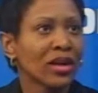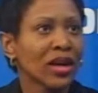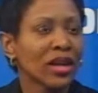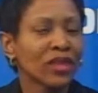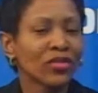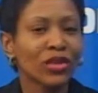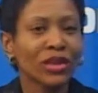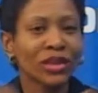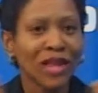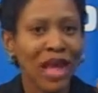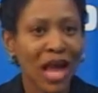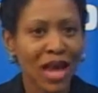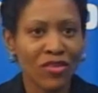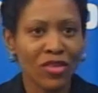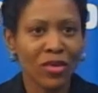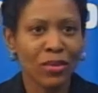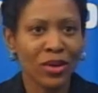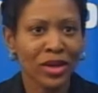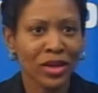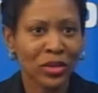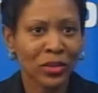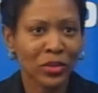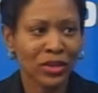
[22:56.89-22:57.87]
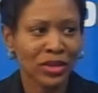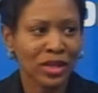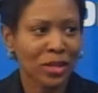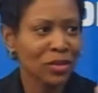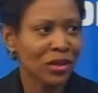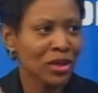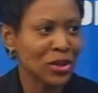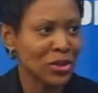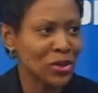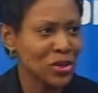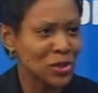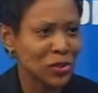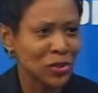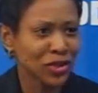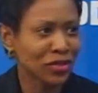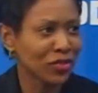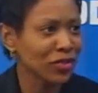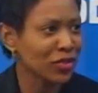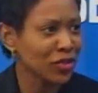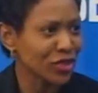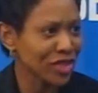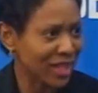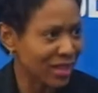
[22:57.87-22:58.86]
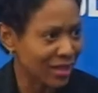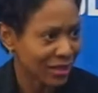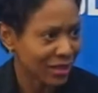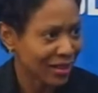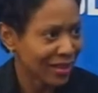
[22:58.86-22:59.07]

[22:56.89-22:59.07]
and for lack of a better word, I'm going to use the word freak.